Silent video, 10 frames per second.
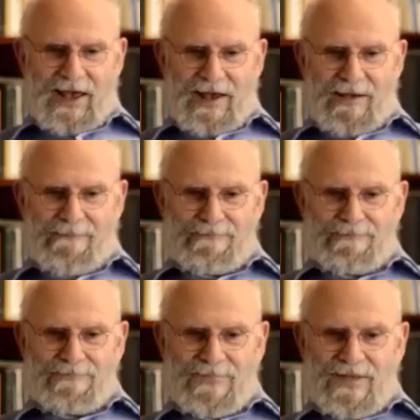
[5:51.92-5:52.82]

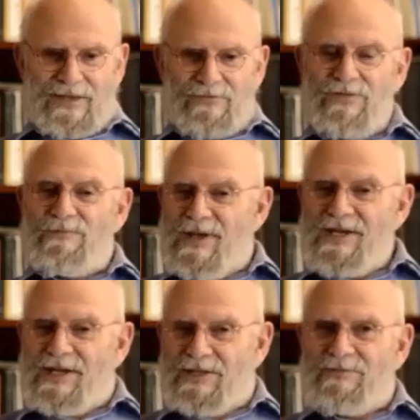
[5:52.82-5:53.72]
For
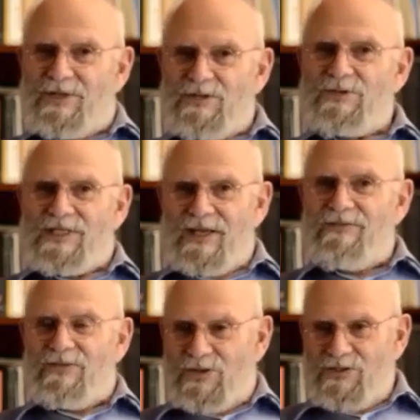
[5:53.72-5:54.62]
many of them, it was their
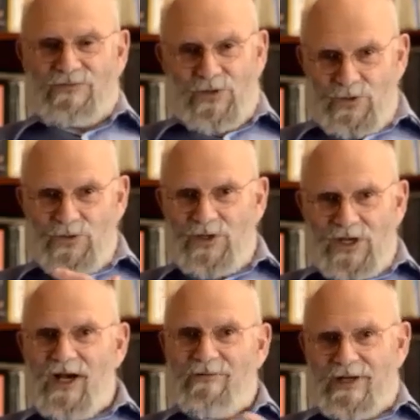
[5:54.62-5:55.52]
first view
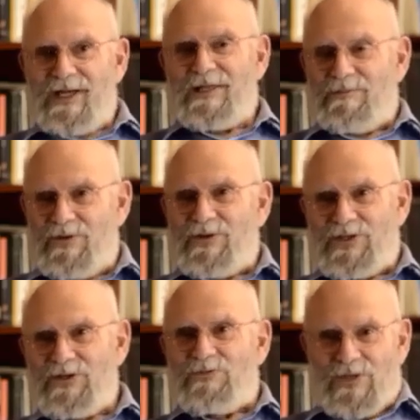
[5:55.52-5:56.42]
of another
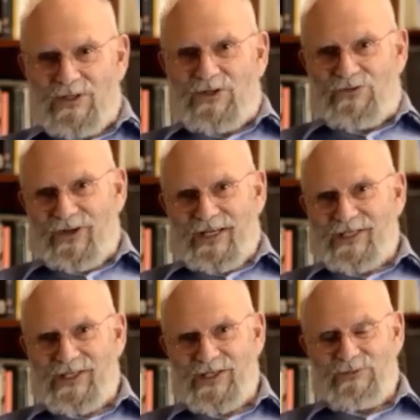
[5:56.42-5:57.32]
person with
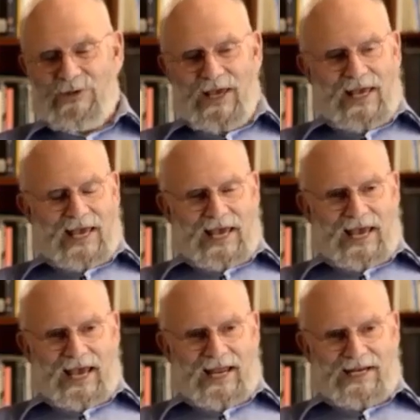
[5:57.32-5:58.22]
Tourette's,
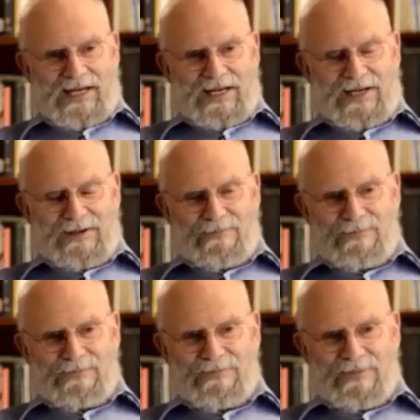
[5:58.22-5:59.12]

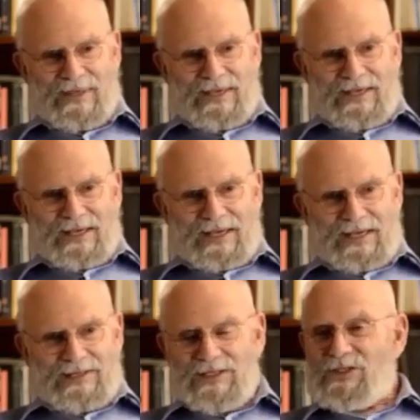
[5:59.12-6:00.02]
and
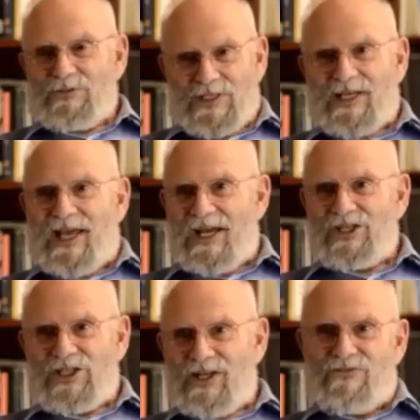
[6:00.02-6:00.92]
this was
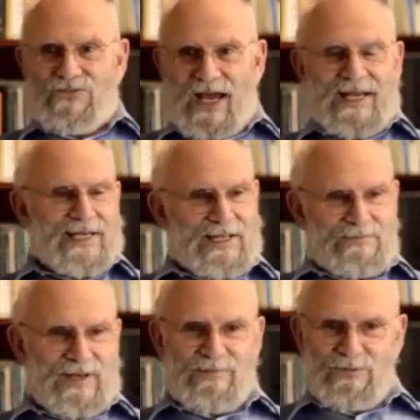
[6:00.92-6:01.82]
occasionally frightening.
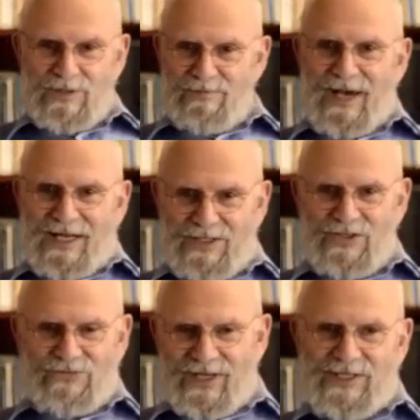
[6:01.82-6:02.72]
People with mild
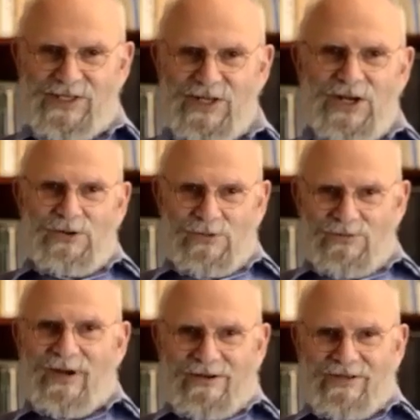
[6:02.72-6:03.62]
Tourette's were
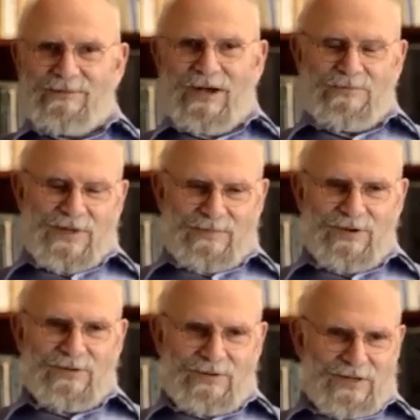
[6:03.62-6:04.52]
worried about
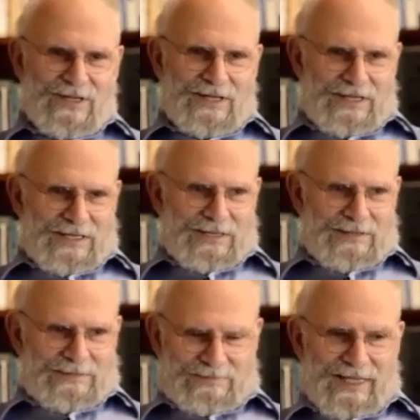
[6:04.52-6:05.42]
people
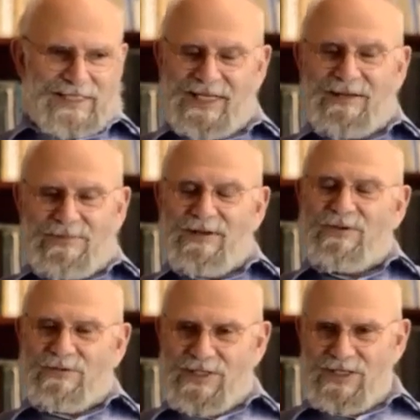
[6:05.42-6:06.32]
by seeing
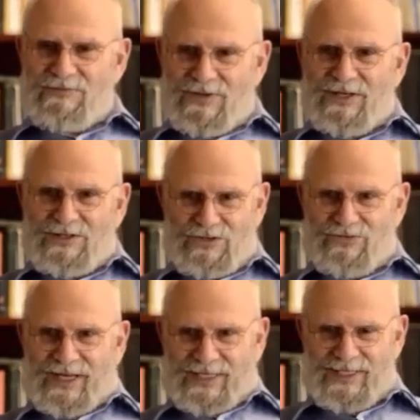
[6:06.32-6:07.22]
people with severe
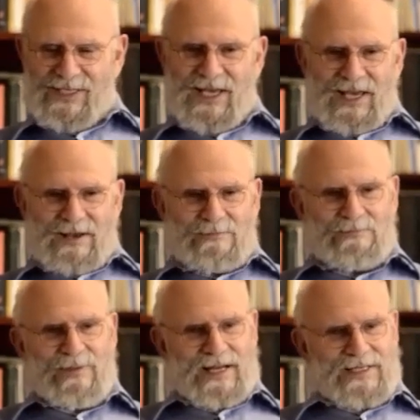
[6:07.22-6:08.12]
Tourette's,
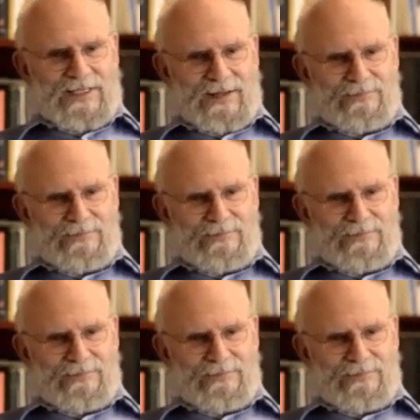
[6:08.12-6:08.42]
but